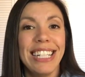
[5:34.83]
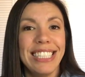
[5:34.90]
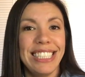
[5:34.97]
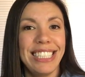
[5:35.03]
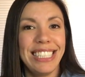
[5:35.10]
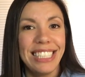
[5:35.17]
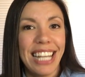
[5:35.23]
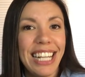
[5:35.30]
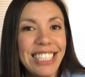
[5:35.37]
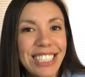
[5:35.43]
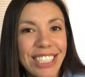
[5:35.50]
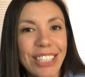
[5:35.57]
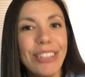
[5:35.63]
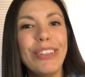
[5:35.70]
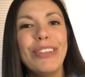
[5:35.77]
Stay
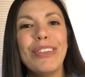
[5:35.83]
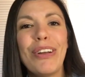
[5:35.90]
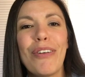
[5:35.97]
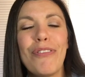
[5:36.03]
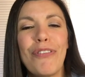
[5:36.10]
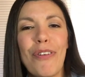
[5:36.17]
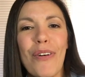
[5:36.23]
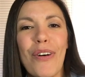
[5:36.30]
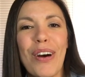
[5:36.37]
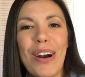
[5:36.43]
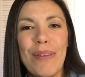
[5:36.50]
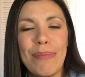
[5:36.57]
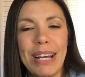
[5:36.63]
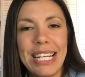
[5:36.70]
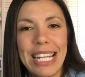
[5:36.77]
tuned
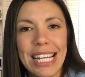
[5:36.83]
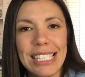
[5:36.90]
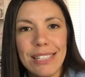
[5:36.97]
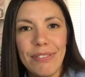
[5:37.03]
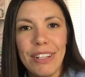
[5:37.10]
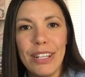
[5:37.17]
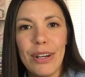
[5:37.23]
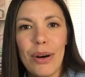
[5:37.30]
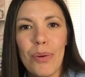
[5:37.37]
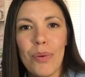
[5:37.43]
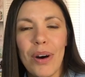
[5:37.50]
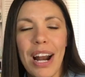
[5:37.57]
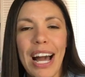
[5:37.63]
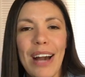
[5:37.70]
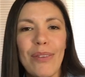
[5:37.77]
for my next video
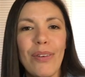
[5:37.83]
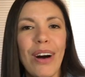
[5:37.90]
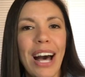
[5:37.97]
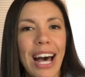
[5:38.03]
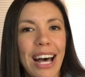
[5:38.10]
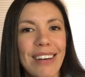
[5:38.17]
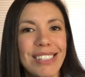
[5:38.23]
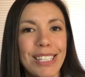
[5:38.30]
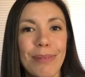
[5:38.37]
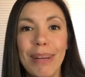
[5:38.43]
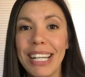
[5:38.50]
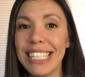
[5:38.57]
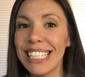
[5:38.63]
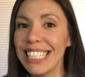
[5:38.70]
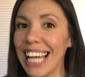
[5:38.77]
where I will have some
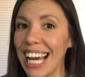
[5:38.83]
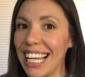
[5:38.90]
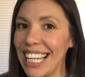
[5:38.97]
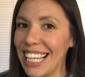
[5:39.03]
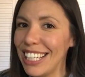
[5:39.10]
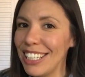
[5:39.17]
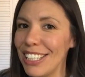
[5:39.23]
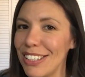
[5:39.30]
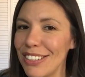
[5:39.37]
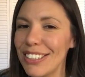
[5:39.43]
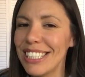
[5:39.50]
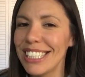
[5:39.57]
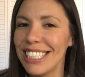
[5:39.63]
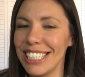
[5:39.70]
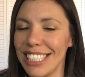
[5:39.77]
exciting news
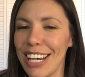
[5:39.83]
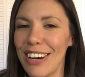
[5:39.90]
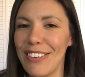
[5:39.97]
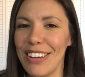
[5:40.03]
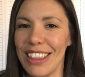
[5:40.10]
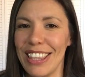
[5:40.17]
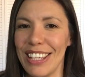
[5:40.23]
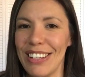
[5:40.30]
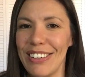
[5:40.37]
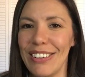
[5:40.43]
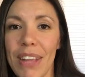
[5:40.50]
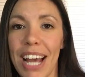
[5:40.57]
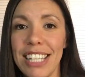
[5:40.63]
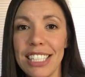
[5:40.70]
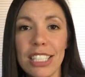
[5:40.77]
to share with
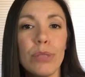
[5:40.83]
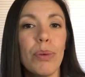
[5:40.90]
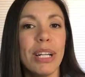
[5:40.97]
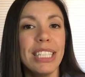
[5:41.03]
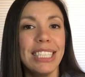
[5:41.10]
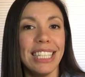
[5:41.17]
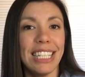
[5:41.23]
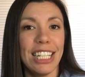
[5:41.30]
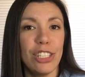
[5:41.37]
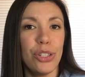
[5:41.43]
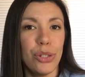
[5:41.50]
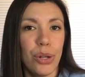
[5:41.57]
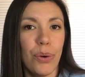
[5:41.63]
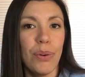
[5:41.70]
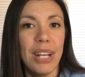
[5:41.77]
you. I just wanted to let
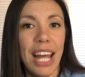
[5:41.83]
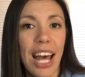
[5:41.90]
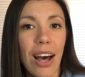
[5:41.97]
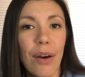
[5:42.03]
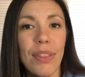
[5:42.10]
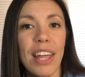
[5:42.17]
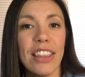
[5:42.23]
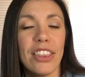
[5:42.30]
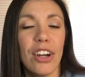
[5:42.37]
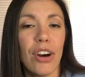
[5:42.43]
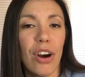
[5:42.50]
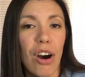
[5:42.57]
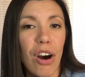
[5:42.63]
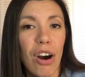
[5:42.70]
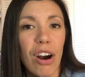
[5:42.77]
you know now that
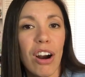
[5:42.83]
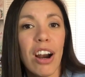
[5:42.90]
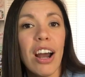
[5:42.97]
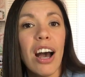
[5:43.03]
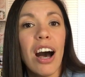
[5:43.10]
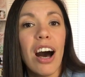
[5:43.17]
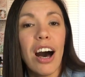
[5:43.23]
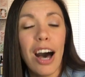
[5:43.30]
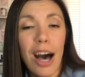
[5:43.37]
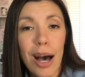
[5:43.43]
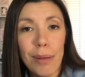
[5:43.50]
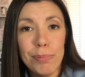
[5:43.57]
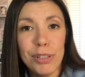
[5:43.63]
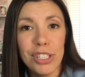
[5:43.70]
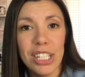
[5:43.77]
there are
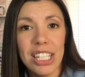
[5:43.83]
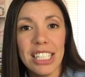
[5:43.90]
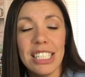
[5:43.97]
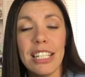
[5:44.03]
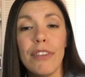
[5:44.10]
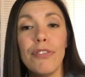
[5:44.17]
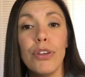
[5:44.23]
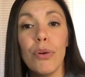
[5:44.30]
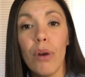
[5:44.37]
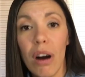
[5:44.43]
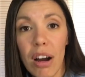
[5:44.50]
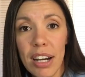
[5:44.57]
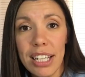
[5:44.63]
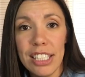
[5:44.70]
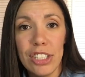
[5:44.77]
options if you
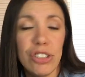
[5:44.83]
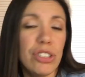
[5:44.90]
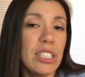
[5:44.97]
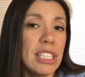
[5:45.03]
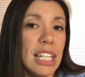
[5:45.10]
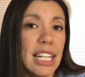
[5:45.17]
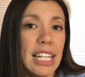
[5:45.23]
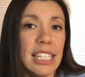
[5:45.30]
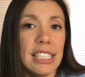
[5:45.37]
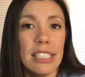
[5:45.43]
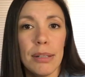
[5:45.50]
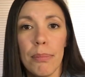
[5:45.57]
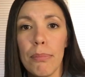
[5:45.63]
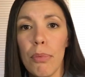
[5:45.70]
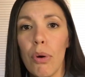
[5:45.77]
are interested in
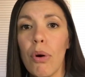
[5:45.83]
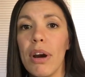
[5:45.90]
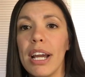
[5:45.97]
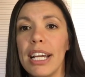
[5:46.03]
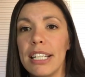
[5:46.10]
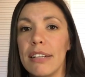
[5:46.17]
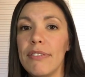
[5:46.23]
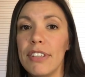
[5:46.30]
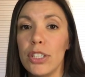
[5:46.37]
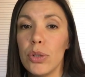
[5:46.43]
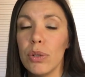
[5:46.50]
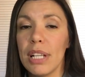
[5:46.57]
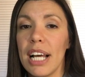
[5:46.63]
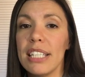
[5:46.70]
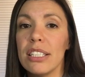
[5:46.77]
some more
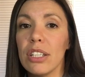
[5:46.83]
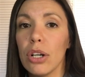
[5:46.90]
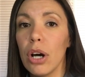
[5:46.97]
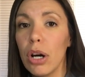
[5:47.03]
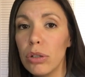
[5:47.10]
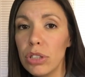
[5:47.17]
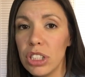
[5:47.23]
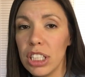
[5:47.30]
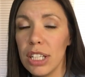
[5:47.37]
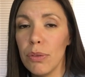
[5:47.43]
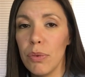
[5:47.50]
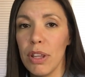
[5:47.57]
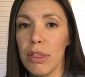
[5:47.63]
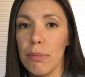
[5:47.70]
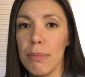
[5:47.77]
individualized coaching
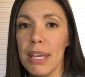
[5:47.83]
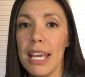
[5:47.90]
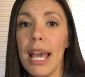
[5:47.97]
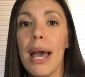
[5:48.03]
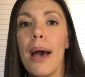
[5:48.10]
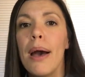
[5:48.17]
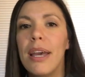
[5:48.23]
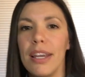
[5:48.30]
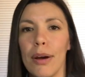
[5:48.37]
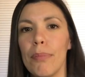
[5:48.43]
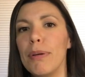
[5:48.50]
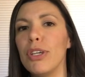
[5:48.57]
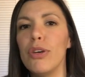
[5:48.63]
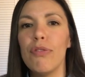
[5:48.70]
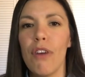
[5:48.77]
with me you know
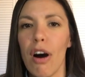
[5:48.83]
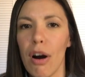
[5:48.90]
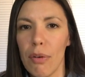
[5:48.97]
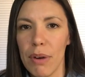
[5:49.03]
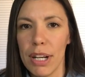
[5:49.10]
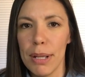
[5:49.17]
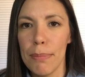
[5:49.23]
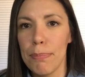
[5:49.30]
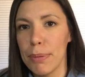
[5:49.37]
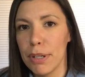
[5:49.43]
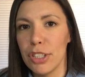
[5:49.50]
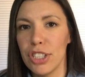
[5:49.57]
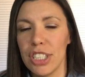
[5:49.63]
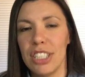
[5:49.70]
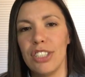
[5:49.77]
but you've already
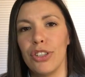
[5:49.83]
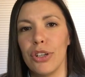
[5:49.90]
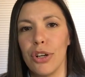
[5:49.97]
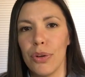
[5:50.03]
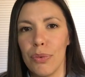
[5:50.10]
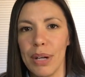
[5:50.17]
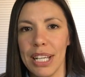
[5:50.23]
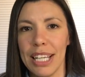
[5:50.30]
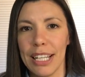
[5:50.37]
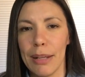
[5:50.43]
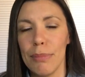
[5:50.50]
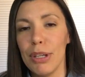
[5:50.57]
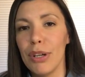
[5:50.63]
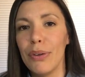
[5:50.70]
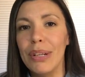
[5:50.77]
purchased your
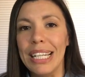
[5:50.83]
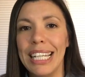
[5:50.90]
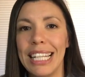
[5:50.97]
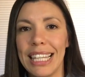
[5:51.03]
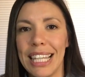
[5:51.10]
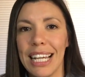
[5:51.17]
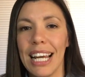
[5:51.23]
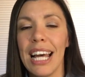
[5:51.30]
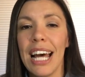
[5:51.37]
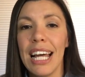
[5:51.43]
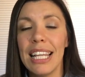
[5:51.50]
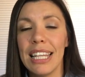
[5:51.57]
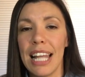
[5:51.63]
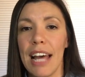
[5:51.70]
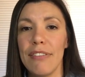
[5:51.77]
curriculum you don't need the
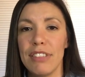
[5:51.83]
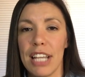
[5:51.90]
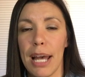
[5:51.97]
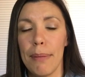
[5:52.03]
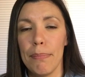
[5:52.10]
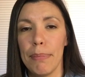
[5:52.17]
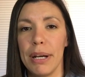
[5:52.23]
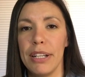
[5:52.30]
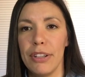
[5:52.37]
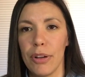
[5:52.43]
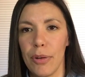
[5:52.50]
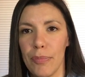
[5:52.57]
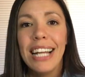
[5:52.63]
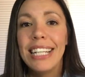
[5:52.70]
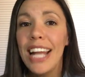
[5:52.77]
lifetime
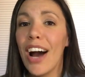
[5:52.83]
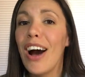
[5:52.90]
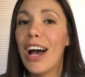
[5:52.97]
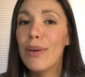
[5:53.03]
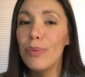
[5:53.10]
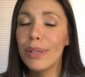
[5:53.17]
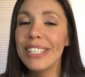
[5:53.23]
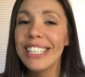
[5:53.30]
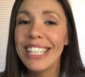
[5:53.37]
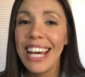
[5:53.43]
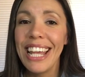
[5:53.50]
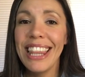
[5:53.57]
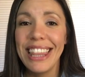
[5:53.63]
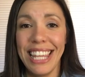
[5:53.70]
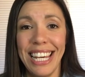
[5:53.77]
bundle now i will
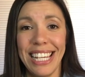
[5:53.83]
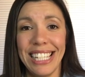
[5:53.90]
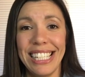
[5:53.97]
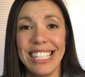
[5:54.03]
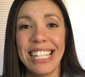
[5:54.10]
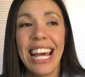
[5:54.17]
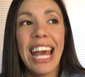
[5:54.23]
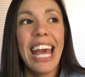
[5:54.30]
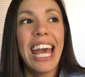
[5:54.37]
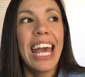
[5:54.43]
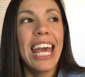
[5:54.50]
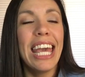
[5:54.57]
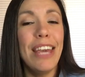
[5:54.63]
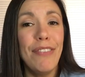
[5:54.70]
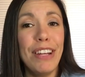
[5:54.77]
say this
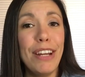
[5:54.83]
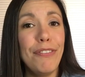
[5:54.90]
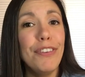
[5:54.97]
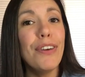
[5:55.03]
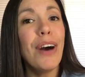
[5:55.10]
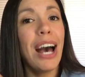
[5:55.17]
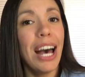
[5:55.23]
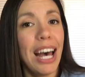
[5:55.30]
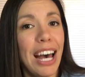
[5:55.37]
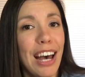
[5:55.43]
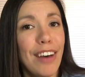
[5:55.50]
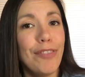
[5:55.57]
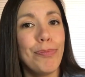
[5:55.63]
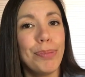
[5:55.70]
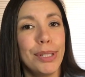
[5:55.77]
even if you
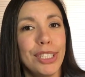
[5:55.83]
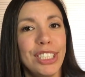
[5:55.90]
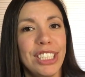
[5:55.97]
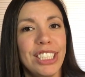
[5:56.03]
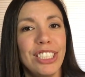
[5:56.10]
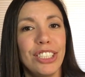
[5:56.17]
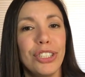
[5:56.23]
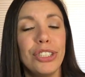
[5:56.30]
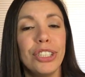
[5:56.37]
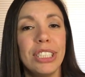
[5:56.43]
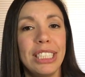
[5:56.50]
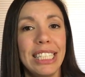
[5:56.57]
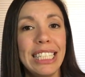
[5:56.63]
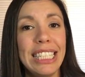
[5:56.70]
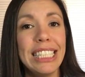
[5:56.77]
have purchased your
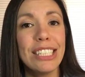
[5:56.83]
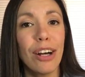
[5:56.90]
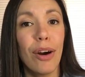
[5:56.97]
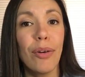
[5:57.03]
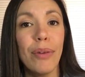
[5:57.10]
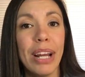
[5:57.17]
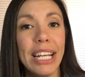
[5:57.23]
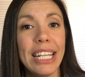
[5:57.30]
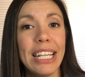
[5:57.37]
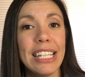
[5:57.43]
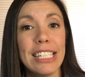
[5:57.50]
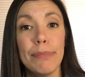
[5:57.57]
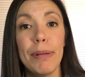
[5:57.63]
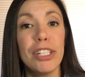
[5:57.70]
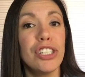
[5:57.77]
CDs already,
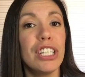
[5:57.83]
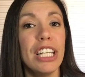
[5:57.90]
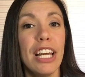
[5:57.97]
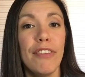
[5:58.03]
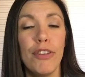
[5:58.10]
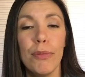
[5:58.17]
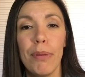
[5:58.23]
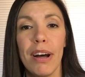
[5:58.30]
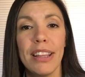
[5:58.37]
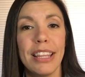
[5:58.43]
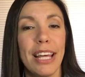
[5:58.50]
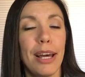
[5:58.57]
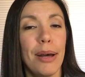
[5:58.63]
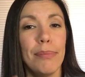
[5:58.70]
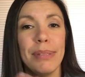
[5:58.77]
especially if you bought
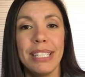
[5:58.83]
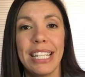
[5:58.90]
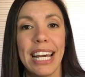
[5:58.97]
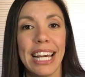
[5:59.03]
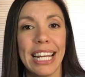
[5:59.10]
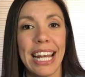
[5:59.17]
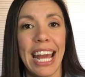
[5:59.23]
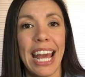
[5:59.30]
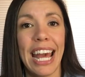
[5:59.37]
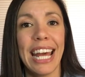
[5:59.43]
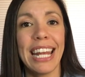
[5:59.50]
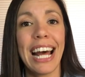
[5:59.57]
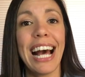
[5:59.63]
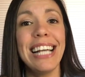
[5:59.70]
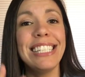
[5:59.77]
them
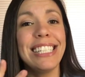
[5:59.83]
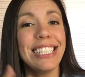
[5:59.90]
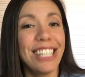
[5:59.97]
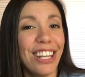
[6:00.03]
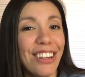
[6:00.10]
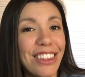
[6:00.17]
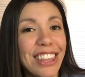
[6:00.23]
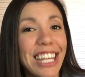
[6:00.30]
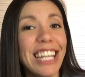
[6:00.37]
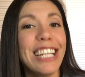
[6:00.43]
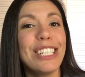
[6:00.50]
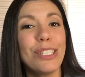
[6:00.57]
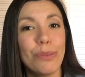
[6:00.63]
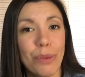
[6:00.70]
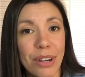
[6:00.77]
secondhand, I still think
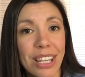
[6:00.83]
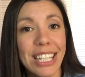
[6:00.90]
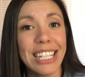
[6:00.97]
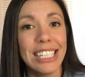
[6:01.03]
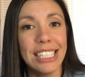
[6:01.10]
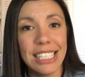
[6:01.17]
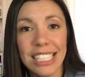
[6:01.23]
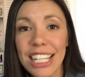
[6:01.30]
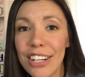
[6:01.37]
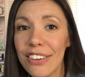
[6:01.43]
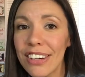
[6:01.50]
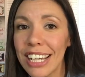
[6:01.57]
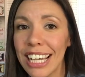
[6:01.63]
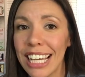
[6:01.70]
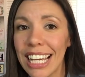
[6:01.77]
it's worth
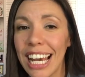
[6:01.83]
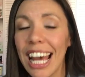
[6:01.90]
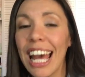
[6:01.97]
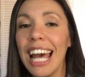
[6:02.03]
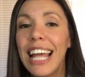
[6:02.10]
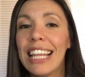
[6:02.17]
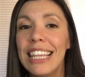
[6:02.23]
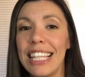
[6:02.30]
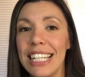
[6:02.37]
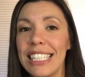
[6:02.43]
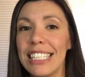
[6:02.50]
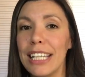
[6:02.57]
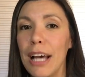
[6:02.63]
considering this